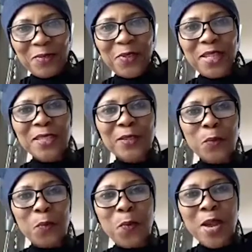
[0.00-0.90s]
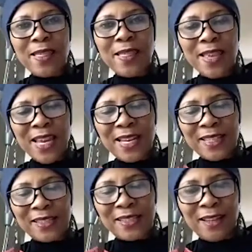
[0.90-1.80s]
First, within
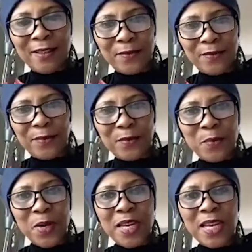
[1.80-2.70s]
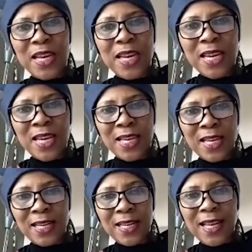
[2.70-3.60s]
itself, we
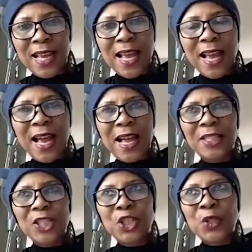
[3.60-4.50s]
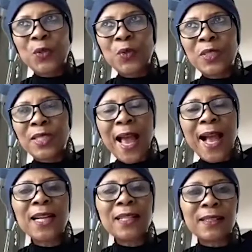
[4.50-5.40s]
need to
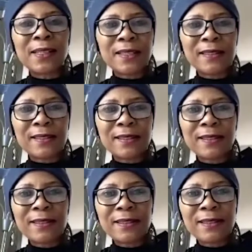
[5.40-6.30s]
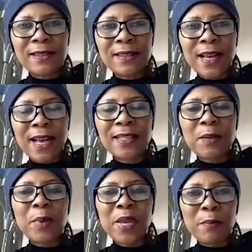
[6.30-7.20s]
tackle this as a
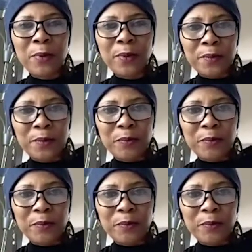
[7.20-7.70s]
people.